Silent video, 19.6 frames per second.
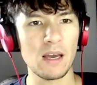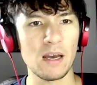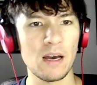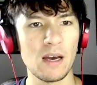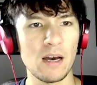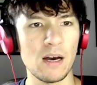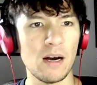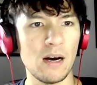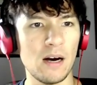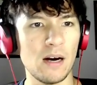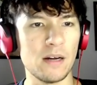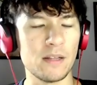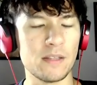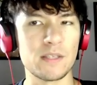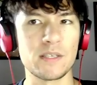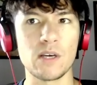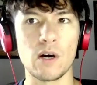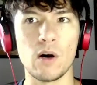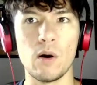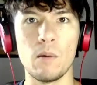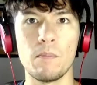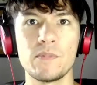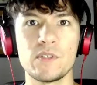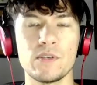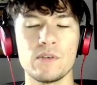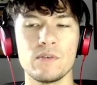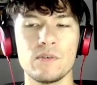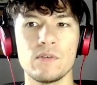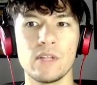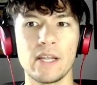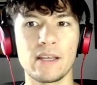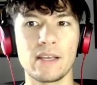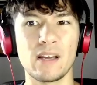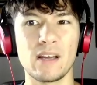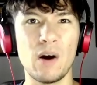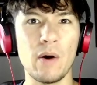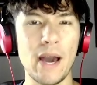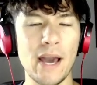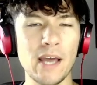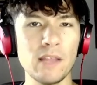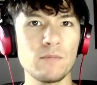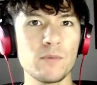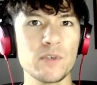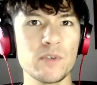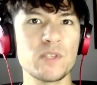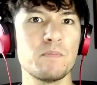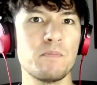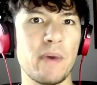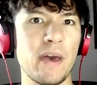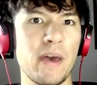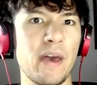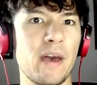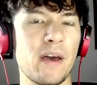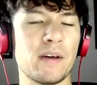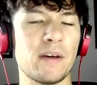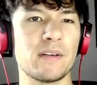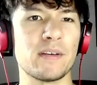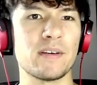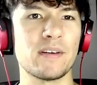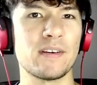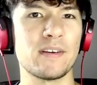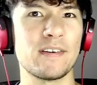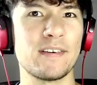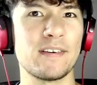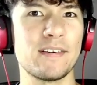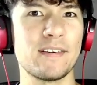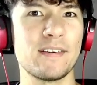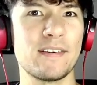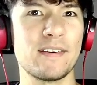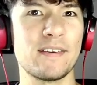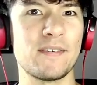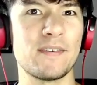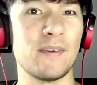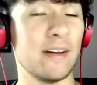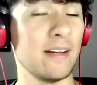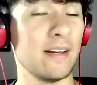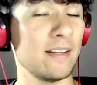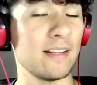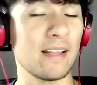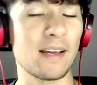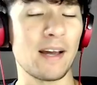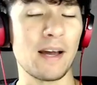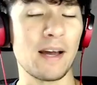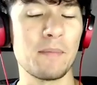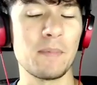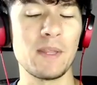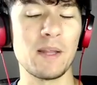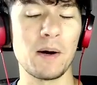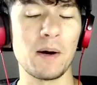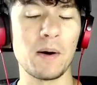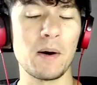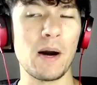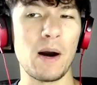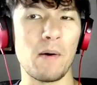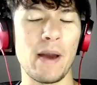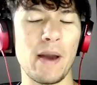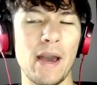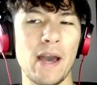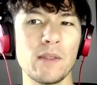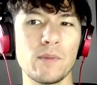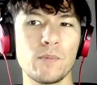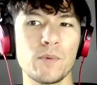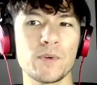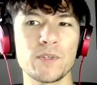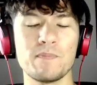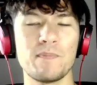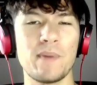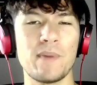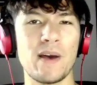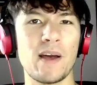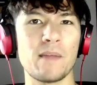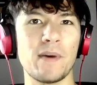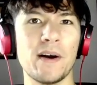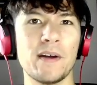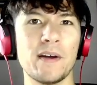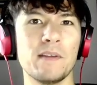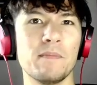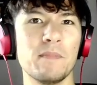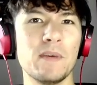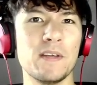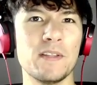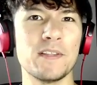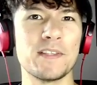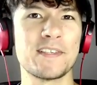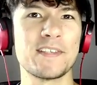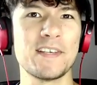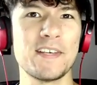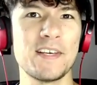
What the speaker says: And hope to... Like, our hand wasn't bad. Right? Like, I mean, our hand wasn't bad by any means.